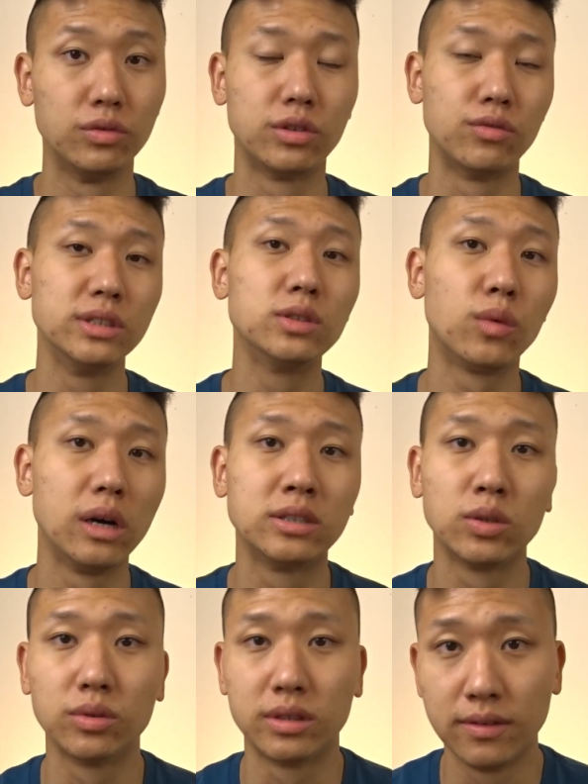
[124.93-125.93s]
The reason why it's
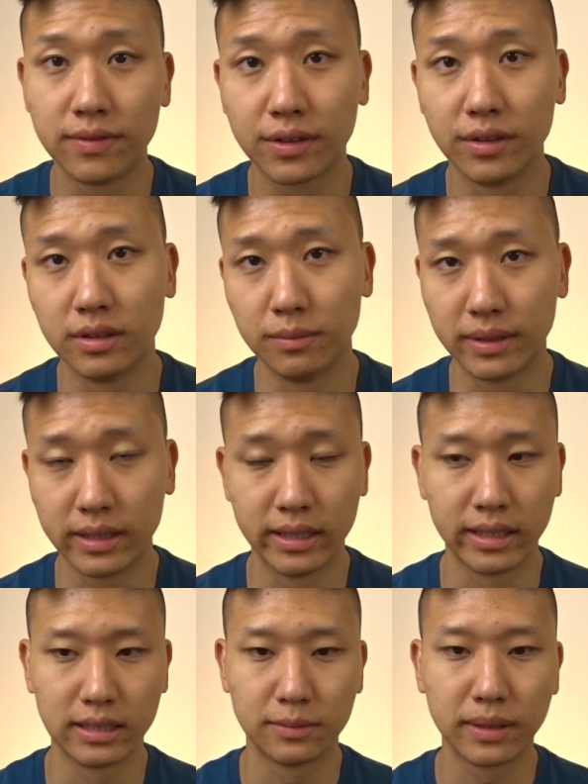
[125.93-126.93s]
so difficult in the
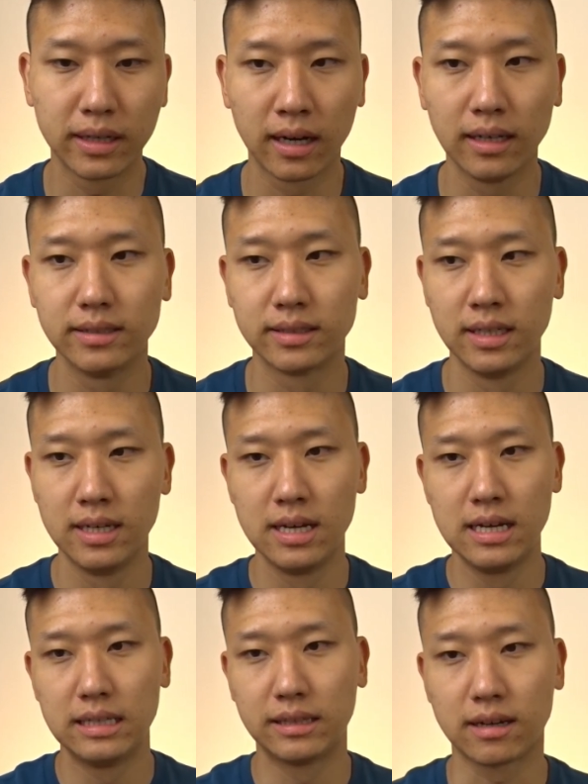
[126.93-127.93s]
beginning is because
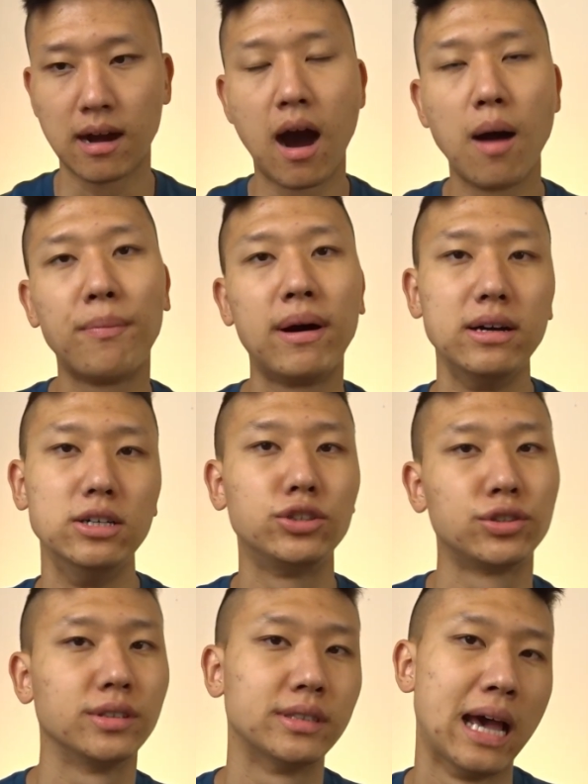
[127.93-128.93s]
the compound
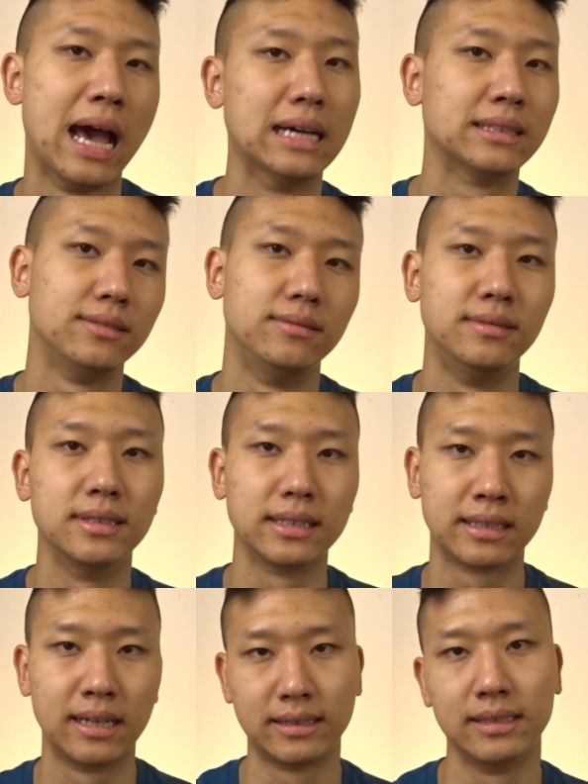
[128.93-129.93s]
interest hasn't really
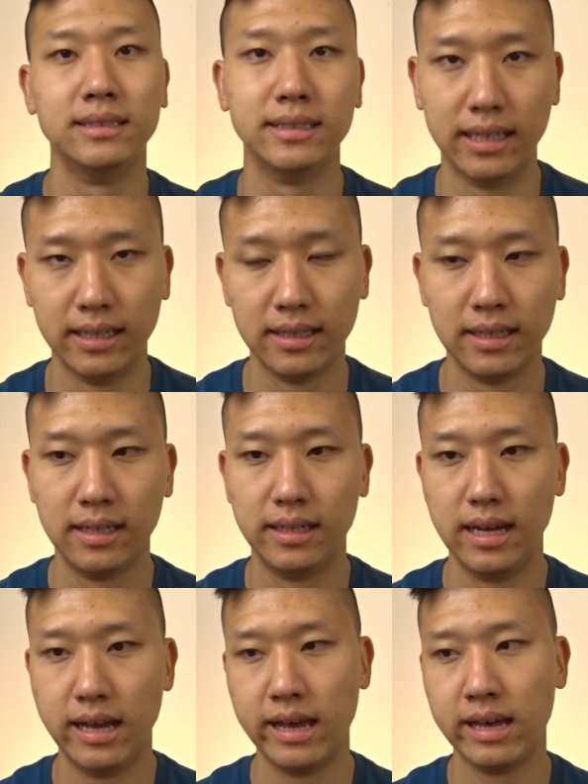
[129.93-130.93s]
kicked in yet,
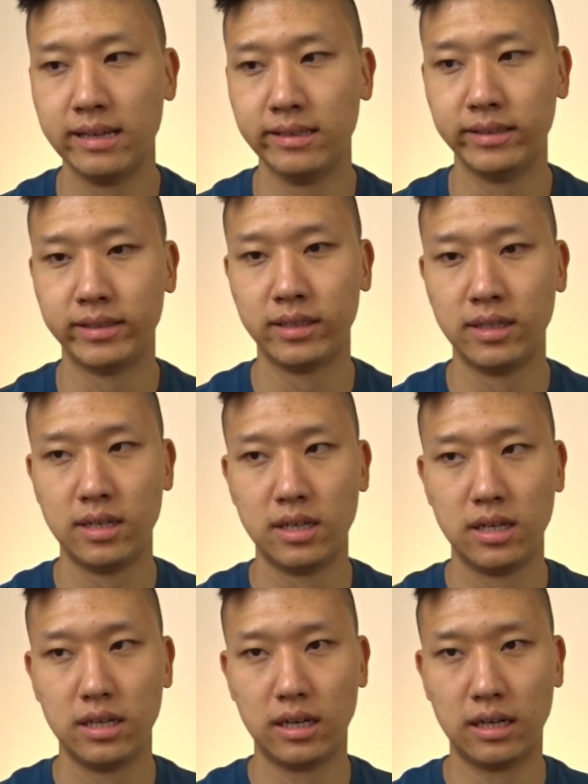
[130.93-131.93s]
and
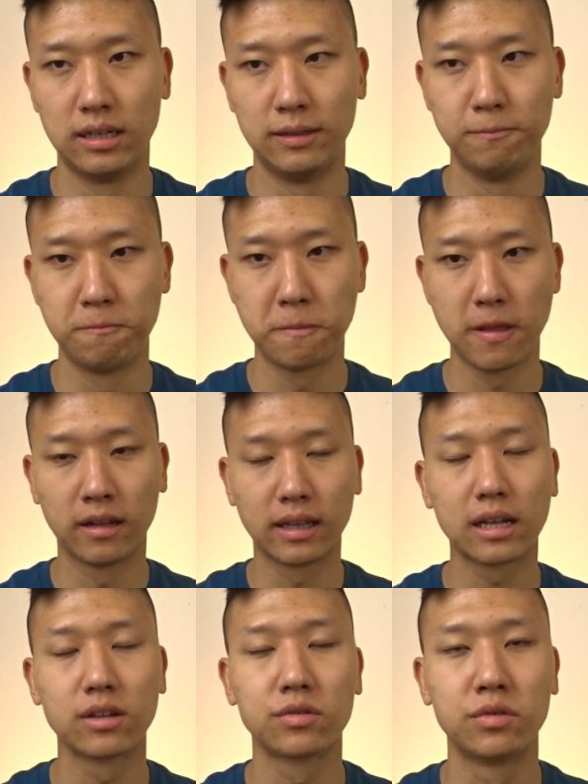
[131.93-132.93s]
a
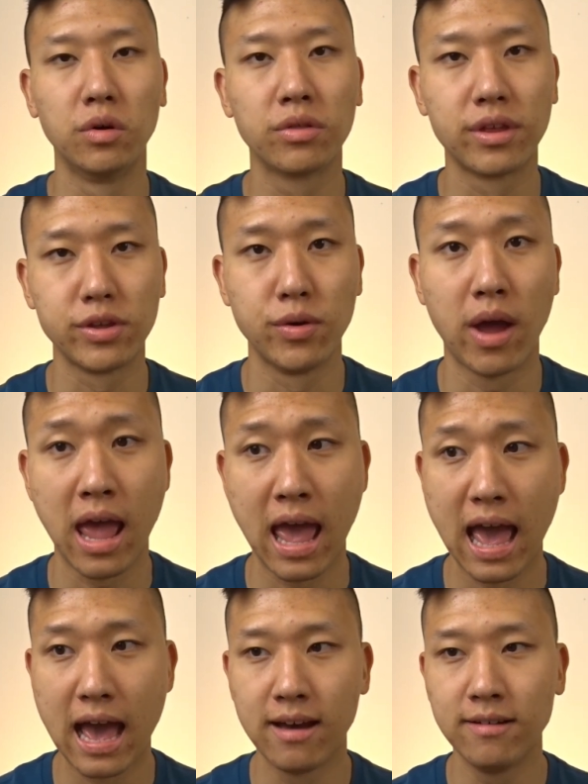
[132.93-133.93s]
lot of the growth that you
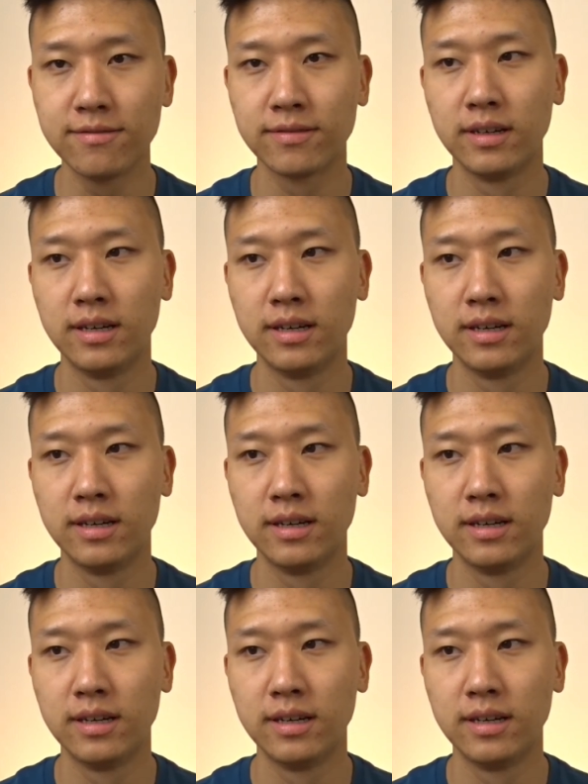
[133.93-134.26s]
have,